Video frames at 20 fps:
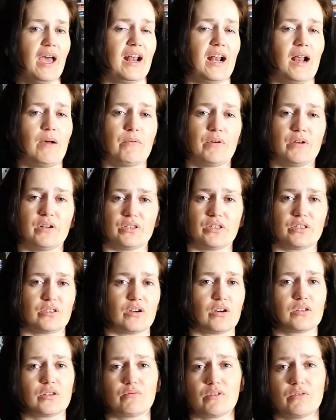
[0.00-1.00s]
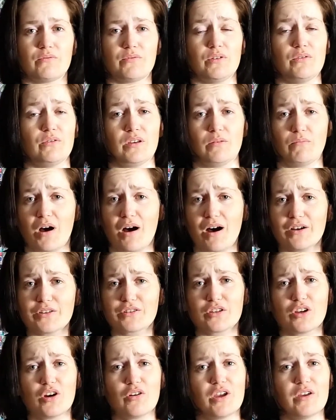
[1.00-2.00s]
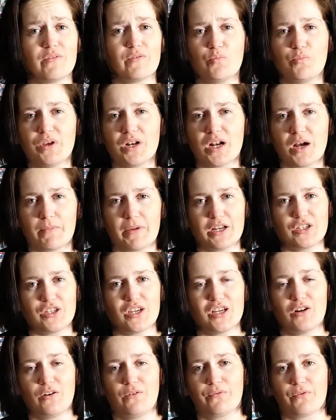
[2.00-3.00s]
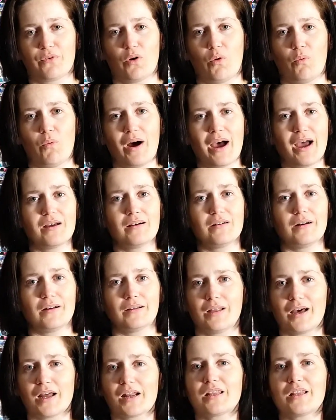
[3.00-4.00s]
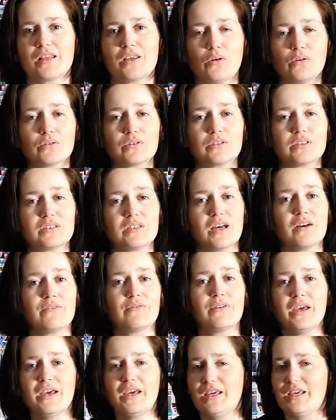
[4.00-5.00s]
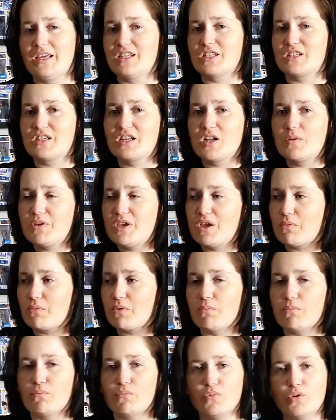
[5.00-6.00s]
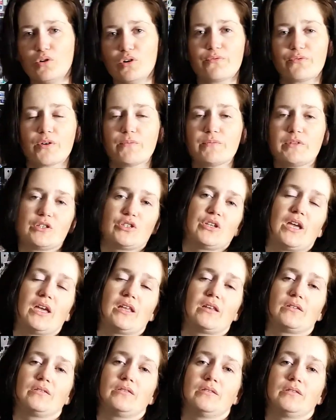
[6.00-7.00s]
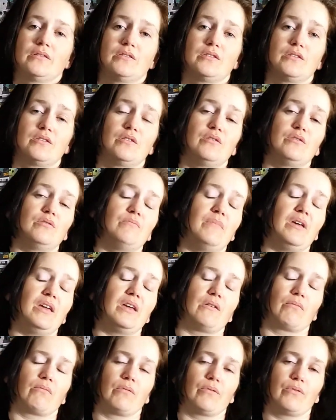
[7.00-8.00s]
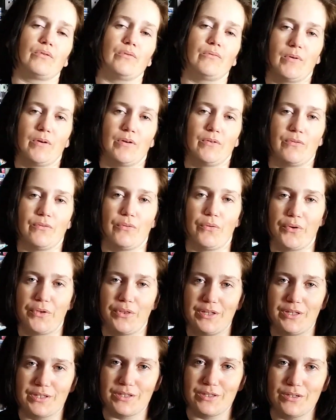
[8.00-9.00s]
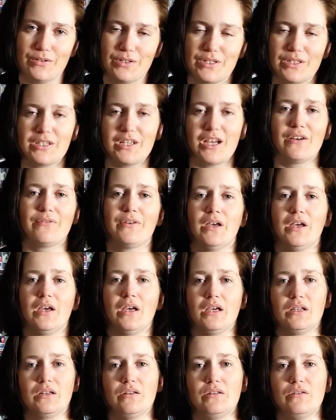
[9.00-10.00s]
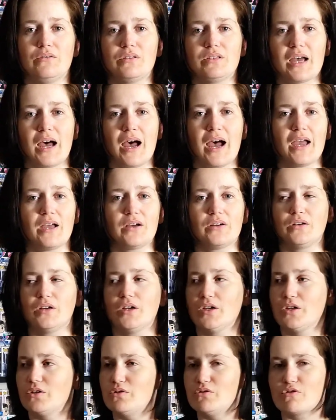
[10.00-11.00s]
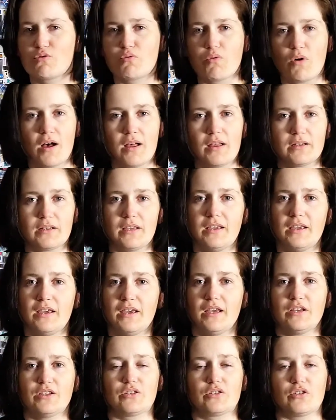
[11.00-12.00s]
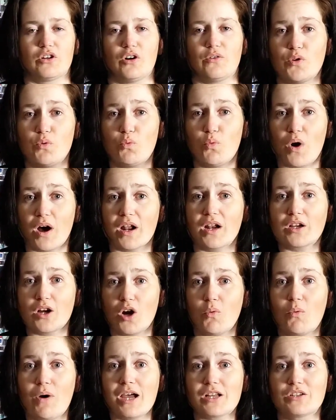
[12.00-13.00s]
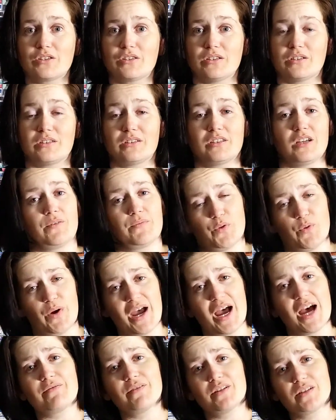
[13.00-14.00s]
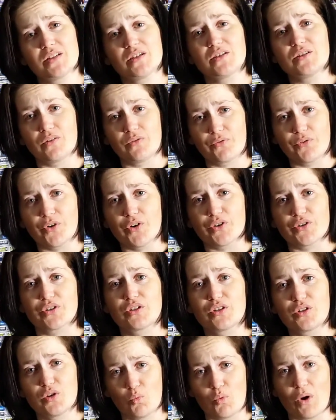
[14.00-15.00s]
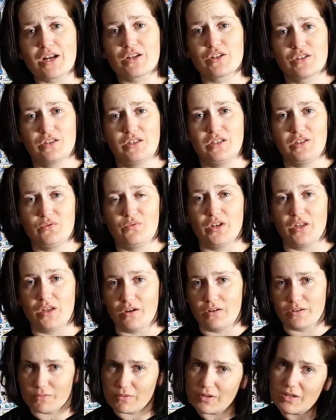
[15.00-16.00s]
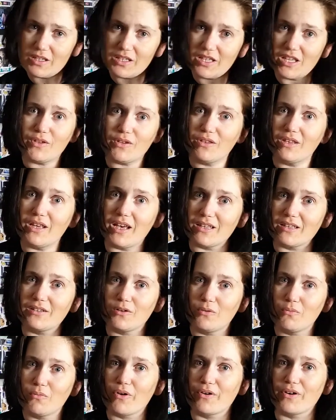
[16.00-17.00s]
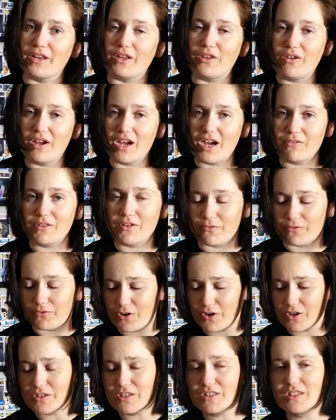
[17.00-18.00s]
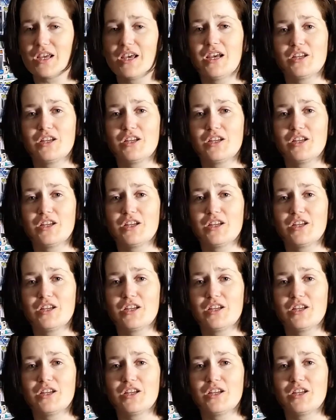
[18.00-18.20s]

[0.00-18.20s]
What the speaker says: and I'm going to start to review them. Also, if you've been on my channel for a while, a lot of the old stuff is going to be removed from the channel to make room for this new stuff, new style, new quality. So if you want to go watch the stuff, you have until the 1st to watch these videos. I'm going to give you that little warning. You have the 1st